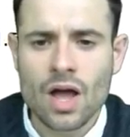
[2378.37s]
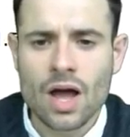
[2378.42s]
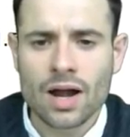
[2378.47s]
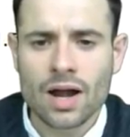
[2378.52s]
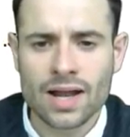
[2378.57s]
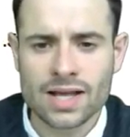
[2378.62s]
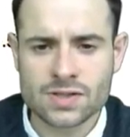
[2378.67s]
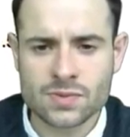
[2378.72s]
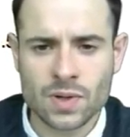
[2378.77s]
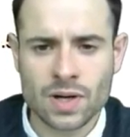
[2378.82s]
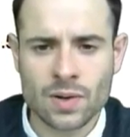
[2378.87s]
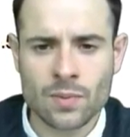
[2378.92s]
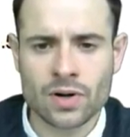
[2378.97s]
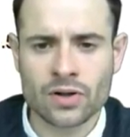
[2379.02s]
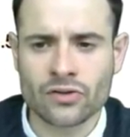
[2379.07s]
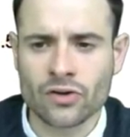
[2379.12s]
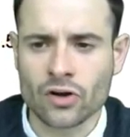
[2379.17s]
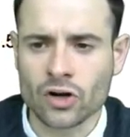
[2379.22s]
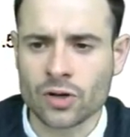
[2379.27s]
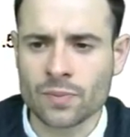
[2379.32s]
Last one I want to
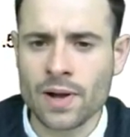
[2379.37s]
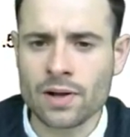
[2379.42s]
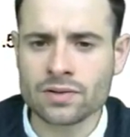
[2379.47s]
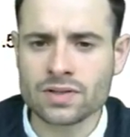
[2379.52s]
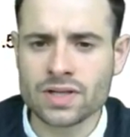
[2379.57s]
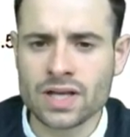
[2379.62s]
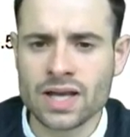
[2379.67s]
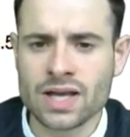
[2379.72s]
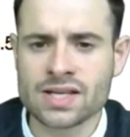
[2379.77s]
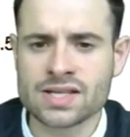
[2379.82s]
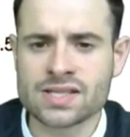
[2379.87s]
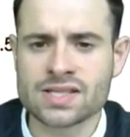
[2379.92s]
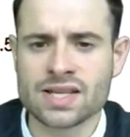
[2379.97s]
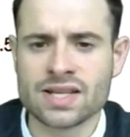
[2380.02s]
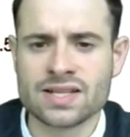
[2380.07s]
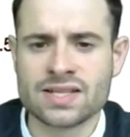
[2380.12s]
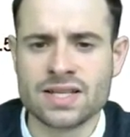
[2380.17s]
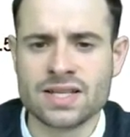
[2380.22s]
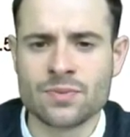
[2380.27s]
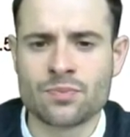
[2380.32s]
talk about is
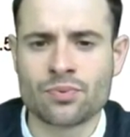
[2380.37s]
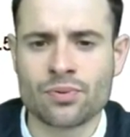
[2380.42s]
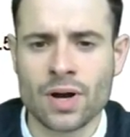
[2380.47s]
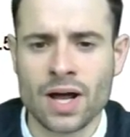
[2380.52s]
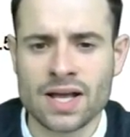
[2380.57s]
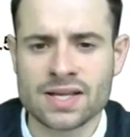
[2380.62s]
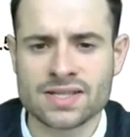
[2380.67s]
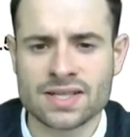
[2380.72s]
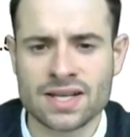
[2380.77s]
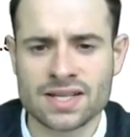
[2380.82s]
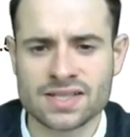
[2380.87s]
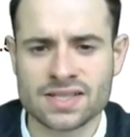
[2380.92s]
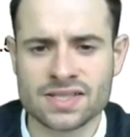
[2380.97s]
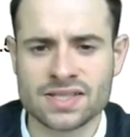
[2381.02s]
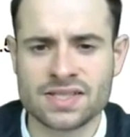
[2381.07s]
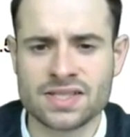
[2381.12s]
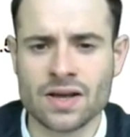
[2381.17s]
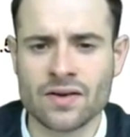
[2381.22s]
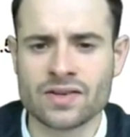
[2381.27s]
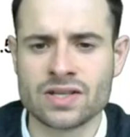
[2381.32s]
the price
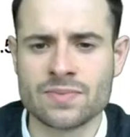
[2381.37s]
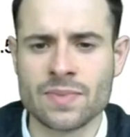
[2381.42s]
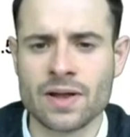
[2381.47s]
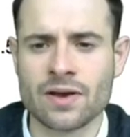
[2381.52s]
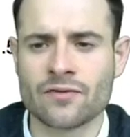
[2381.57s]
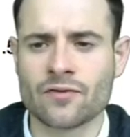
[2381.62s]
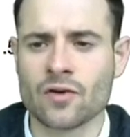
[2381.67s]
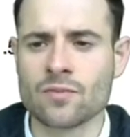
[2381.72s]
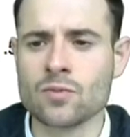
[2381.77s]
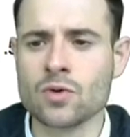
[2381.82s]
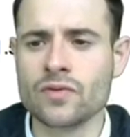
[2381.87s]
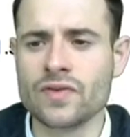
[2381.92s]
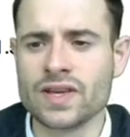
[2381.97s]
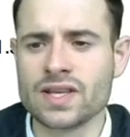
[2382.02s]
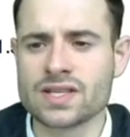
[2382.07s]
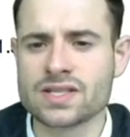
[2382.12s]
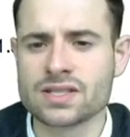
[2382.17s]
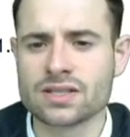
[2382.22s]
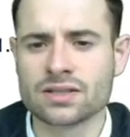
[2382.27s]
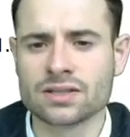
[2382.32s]
elasticity of demand for
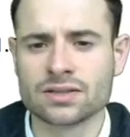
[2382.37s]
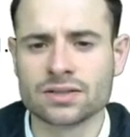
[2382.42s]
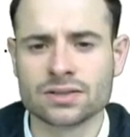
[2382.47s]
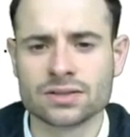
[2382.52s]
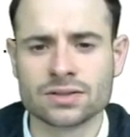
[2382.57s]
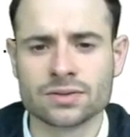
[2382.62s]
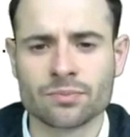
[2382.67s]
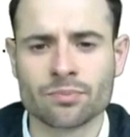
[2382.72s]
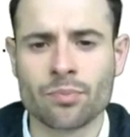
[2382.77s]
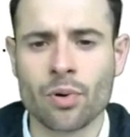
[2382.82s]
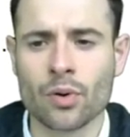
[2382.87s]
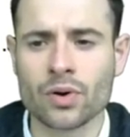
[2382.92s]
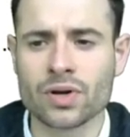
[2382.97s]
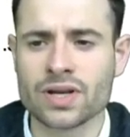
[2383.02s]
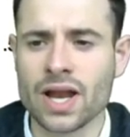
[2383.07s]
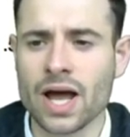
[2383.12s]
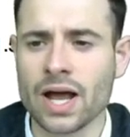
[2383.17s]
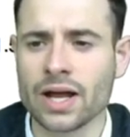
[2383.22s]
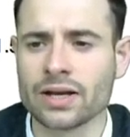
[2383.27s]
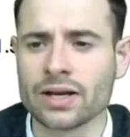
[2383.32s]
movies,
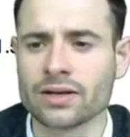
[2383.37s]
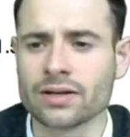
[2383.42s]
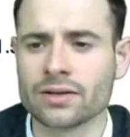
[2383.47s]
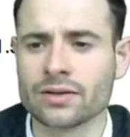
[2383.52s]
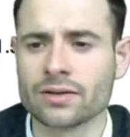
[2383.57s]
0.9.